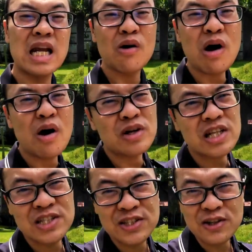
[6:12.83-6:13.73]
Now I want
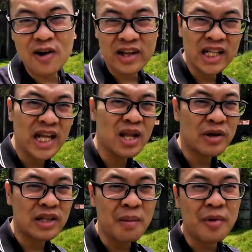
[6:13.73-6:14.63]
to talk a little
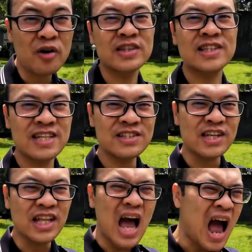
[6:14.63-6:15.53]
bit about things
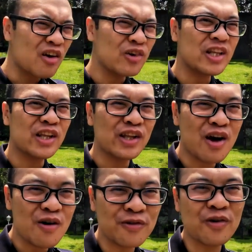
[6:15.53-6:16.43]
that I really
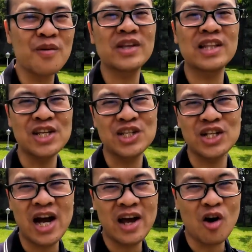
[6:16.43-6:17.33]
love from the
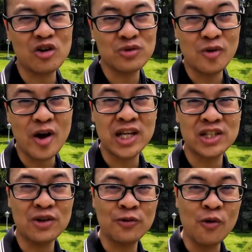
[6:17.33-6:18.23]
DJI Osmo
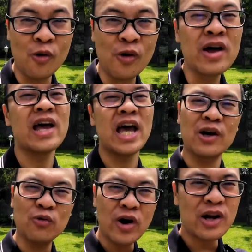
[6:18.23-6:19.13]
Action 4.
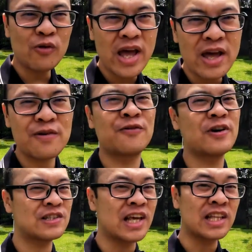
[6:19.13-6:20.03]
And right away,
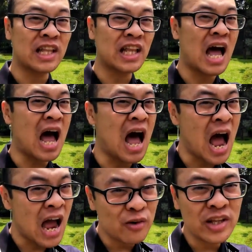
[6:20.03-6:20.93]
first thing that
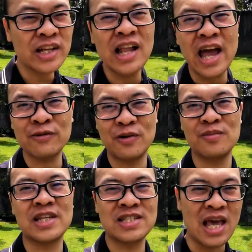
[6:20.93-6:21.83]
I really like
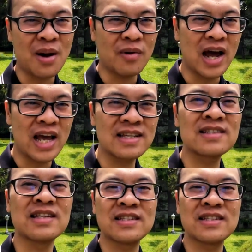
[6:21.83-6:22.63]
from this camera is the